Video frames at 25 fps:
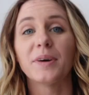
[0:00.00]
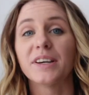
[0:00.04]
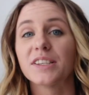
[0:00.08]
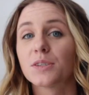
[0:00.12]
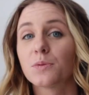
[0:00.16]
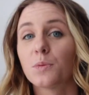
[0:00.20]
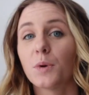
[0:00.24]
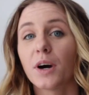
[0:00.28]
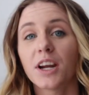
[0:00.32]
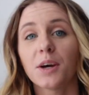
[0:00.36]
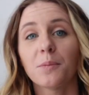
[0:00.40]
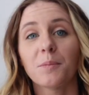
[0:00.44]

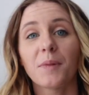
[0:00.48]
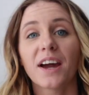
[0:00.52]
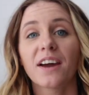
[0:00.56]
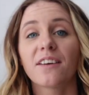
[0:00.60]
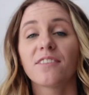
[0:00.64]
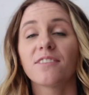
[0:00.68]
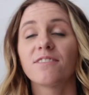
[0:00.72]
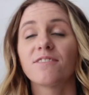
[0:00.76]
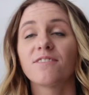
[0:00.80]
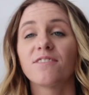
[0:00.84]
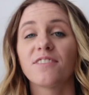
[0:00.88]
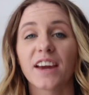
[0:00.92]
It's one of my
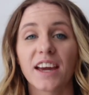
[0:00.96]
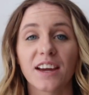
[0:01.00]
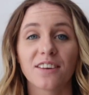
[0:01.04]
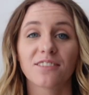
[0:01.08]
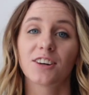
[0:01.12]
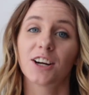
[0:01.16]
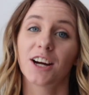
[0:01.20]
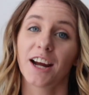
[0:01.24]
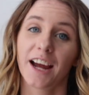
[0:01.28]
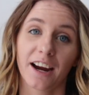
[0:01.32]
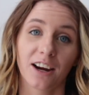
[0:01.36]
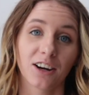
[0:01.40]

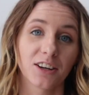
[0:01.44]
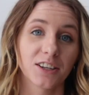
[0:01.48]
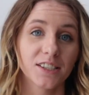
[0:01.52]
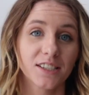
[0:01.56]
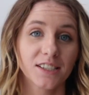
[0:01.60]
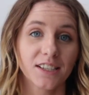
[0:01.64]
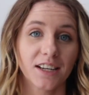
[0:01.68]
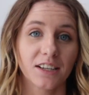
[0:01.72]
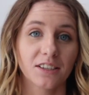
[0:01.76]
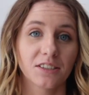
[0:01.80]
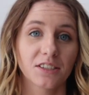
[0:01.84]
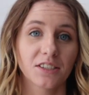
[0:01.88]
favorite
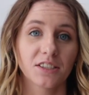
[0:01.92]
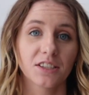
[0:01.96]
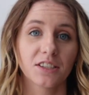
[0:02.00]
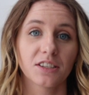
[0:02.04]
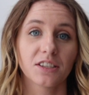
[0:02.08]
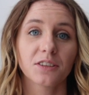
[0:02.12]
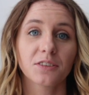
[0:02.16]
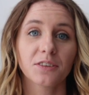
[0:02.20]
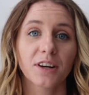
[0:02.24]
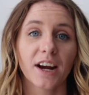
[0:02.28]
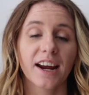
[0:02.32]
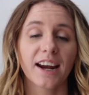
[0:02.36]
hairstyles to
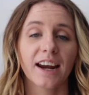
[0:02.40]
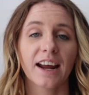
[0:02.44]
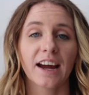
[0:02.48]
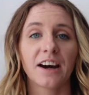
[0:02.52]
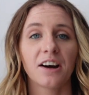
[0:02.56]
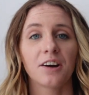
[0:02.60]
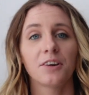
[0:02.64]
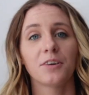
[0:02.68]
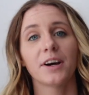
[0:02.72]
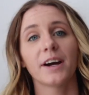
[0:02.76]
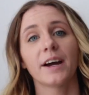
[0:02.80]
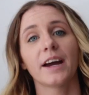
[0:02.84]
do right
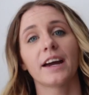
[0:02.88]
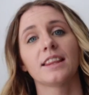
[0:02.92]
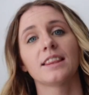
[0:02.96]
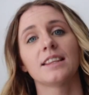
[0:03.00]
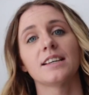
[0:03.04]
now.